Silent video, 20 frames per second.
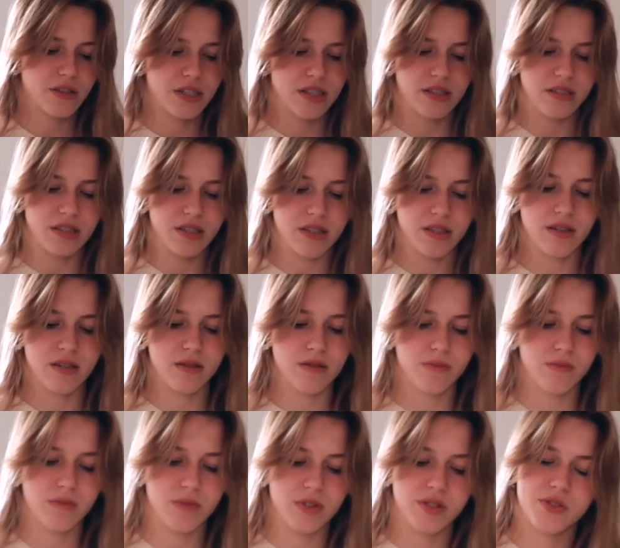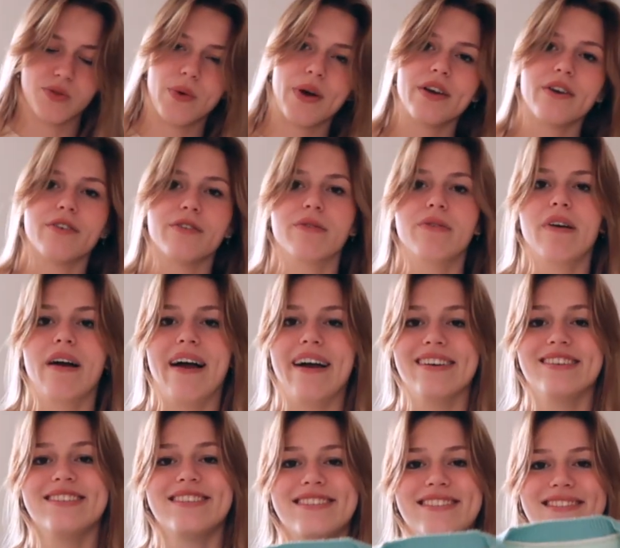some sweater
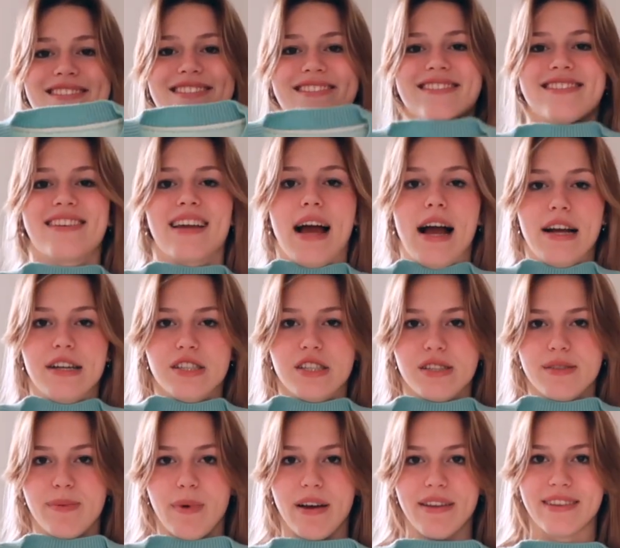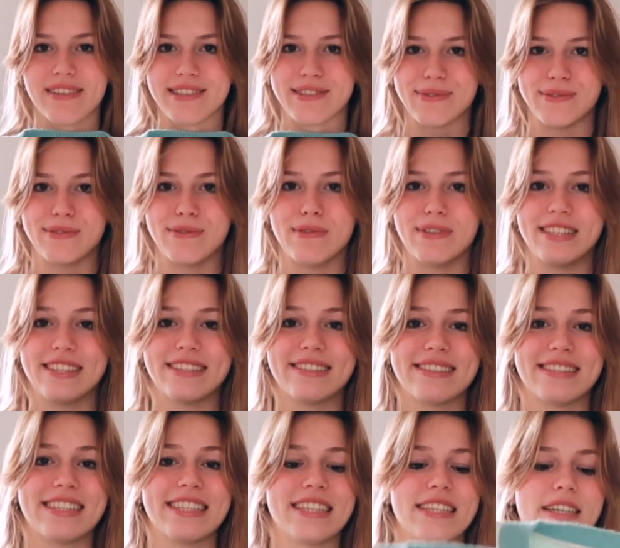vests. I just bought this one
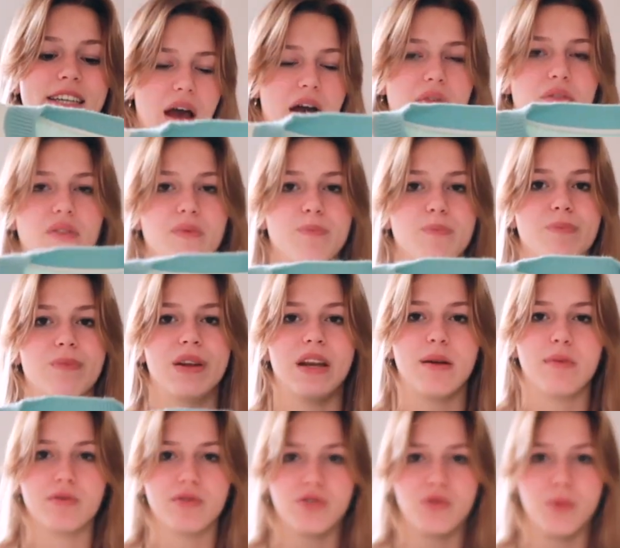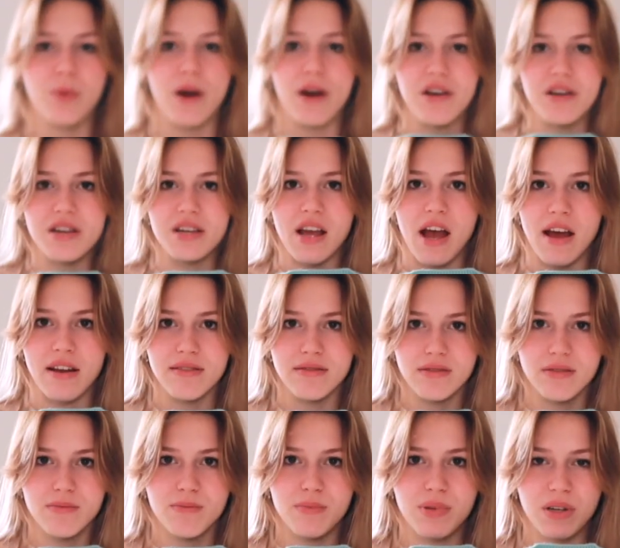recently. I haven't been able to wear it yet,
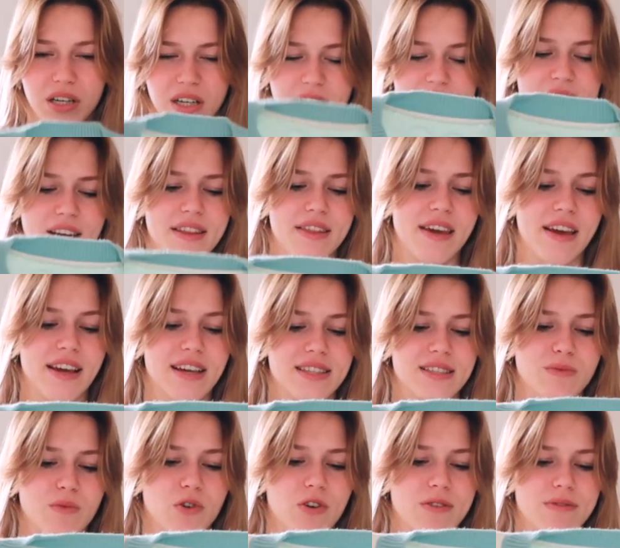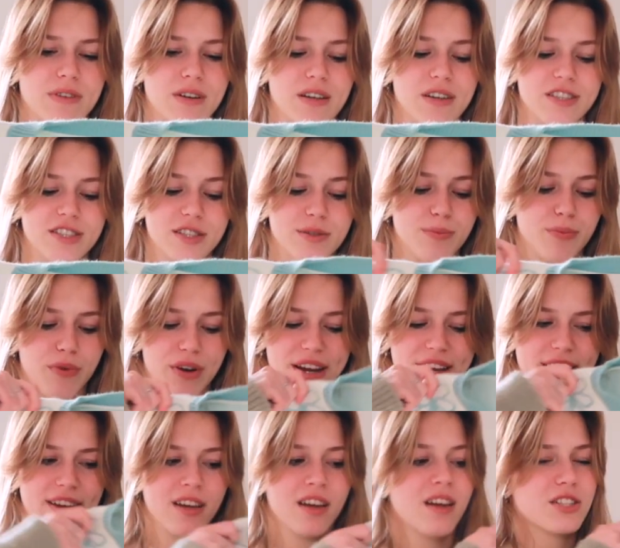because I think it's more of a
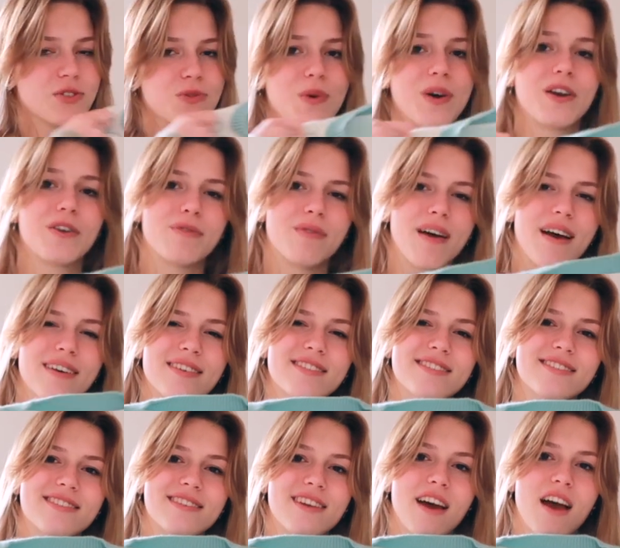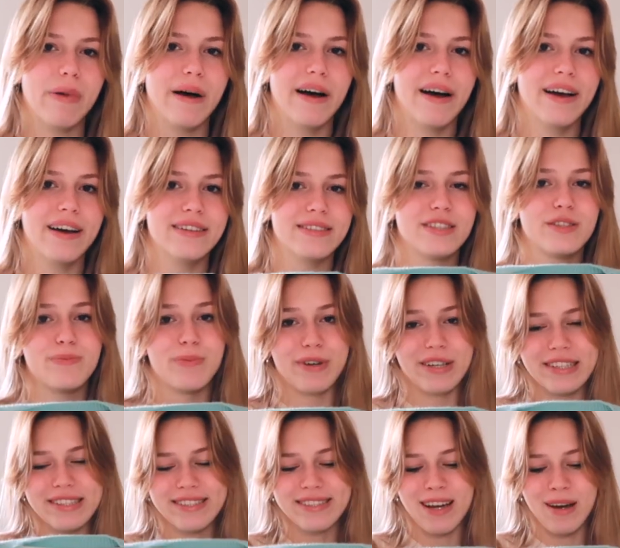spring sweater vest, but spring
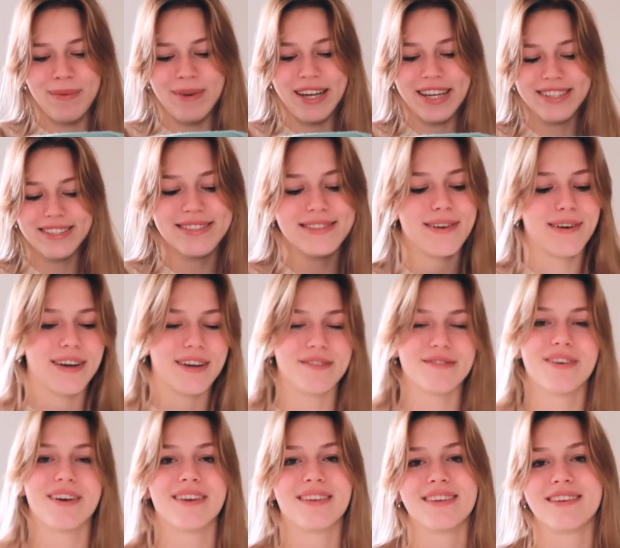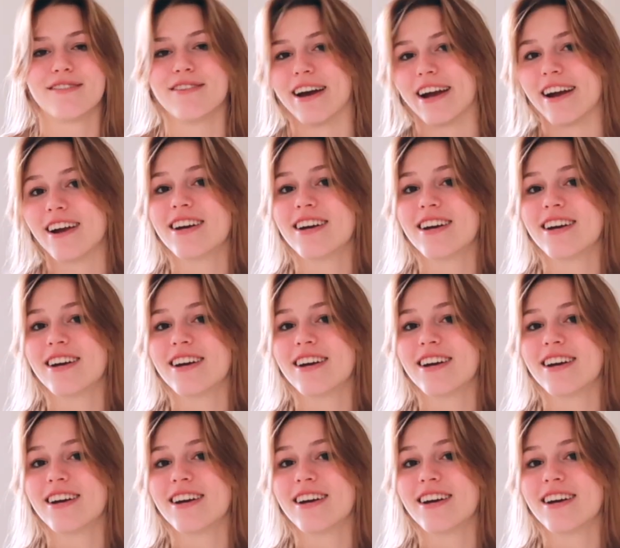is coming, so I can finally wear